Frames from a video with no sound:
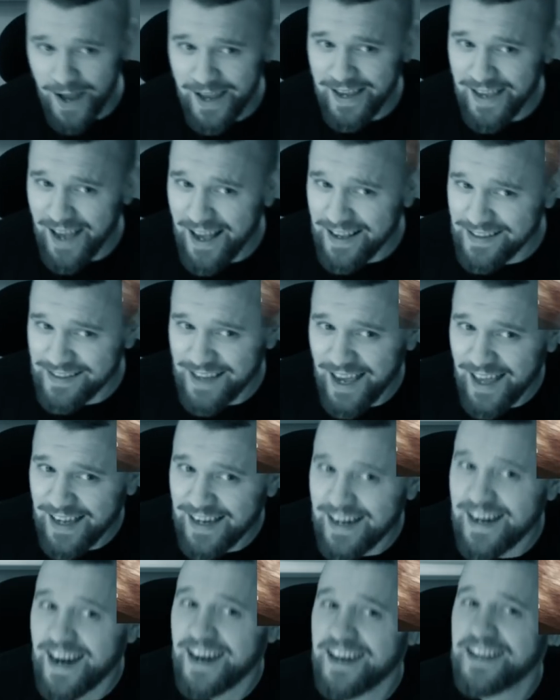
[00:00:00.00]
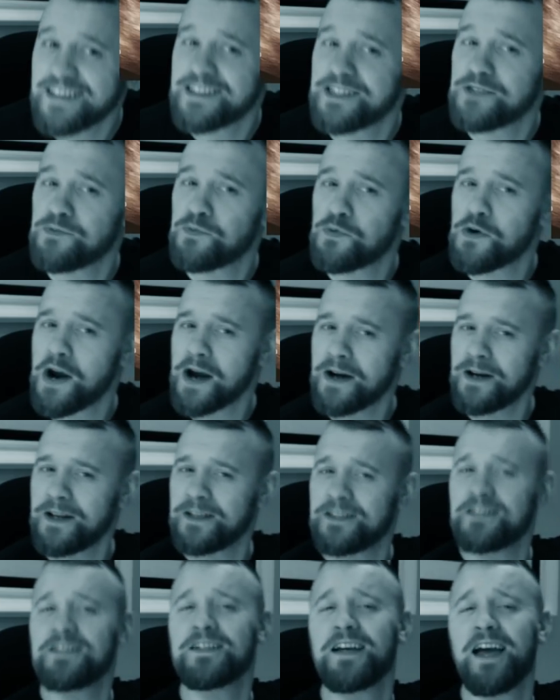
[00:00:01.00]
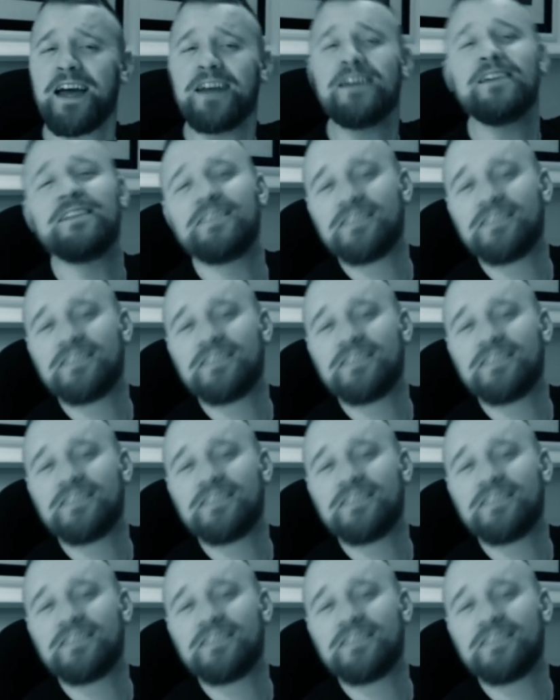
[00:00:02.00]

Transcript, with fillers: Yes, Alien Addict is pregnant again.